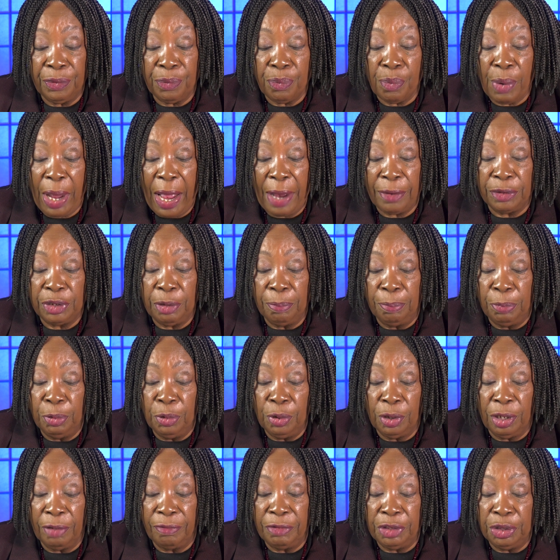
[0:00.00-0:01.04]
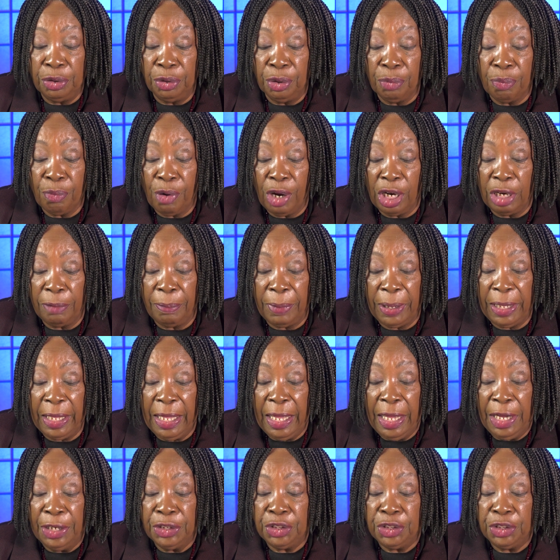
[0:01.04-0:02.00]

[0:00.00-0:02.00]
throughout the book of Deuteronomy